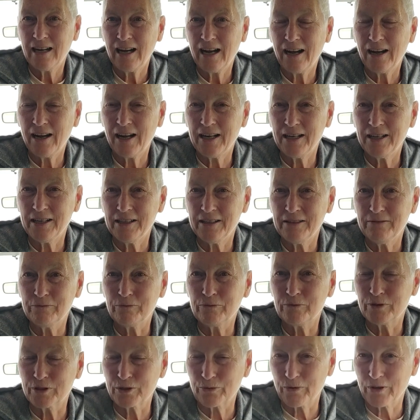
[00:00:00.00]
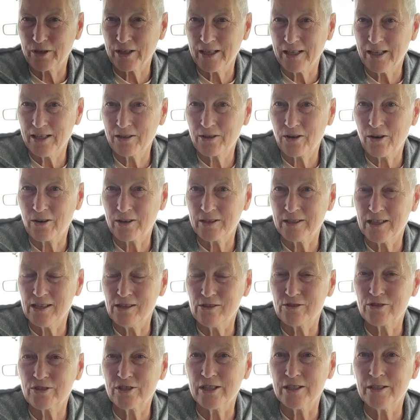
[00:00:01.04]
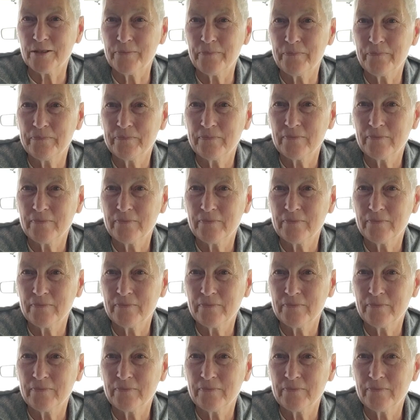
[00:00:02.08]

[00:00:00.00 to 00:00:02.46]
I was working at a car dealership.